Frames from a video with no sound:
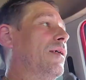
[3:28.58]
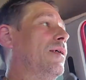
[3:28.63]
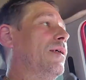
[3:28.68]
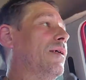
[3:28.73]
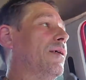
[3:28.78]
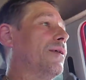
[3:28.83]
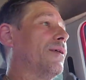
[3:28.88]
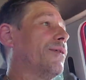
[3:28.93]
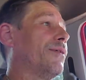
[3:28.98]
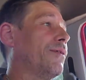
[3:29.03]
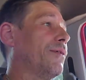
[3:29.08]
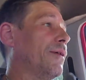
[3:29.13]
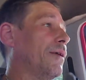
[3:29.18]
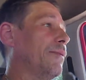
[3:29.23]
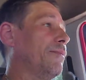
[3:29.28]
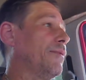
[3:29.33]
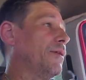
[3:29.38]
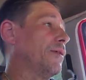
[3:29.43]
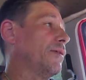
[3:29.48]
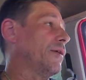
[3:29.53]
a
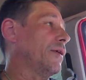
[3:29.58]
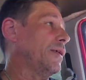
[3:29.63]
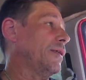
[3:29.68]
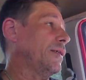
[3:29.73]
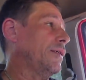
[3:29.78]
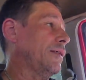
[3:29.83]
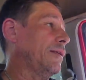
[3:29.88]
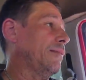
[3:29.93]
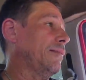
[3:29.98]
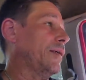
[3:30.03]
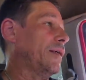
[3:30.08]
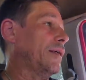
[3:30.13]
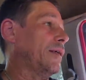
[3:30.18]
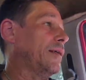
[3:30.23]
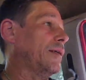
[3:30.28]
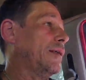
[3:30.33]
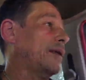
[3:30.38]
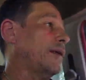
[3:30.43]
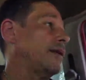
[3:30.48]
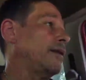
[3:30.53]
corrupt, crazy
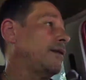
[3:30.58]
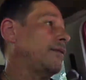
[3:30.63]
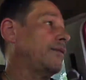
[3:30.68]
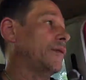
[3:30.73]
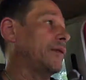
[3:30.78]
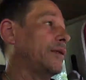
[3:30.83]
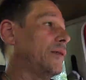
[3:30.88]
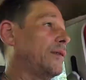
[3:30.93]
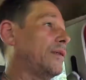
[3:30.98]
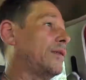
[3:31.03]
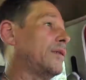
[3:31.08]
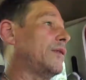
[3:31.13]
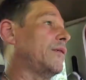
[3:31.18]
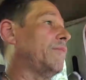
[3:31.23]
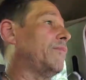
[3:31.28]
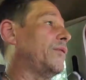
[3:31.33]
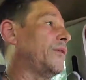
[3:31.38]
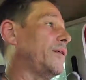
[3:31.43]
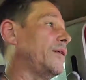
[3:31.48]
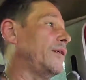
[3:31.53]
man, and he wants to
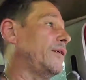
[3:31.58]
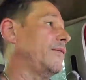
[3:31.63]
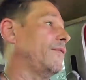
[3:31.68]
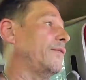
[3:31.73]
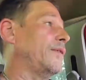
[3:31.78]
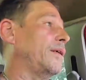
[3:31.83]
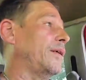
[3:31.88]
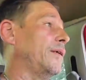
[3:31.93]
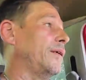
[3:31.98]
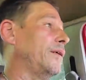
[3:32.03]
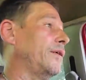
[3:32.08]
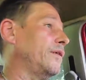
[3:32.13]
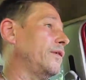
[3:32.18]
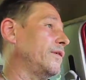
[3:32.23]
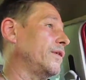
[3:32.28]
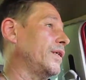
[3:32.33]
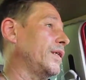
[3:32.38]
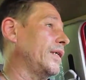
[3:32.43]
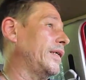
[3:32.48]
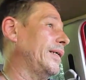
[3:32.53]
believe that
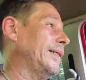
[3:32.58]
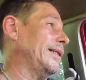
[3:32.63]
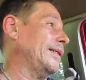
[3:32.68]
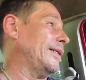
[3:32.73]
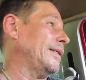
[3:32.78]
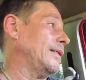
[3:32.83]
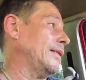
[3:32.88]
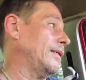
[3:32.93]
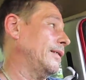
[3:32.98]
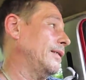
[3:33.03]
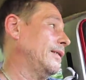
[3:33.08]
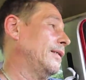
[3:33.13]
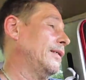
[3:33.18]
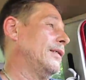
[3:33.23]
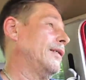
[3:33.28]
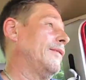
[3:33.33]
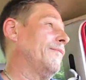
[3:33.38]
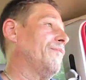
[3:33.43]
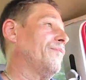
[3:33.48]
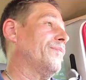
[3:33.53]
Hillary Clinton
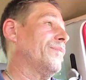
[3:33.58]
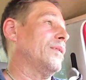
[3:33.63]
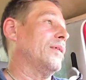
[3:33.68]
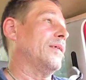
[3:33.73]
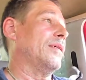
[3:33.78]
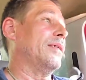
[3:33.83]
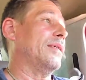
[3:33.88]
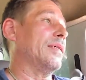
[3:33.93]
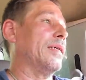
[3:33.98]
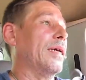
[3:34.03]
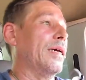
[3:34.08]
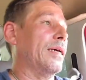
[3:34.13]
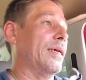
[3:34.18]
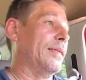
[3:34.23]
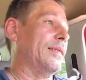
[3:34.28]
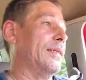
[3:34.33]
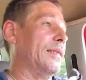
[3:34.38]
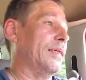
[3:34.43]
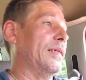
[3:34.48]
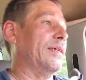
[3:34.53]
is
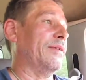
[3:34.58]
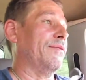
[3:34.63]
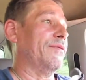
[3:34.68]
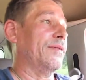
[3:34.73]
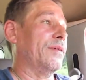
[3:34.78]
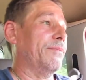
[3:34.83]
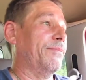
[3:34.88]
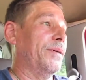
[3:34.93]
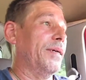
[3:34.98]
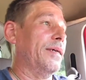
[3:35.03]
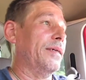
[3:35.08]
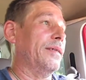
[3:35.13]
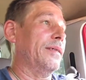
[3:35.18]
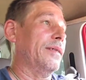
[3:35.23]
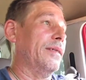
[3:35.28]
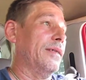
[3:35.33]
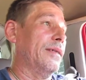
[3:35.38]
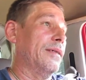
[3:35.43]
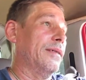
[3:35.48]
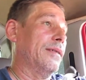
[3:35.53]
God's gift to politics.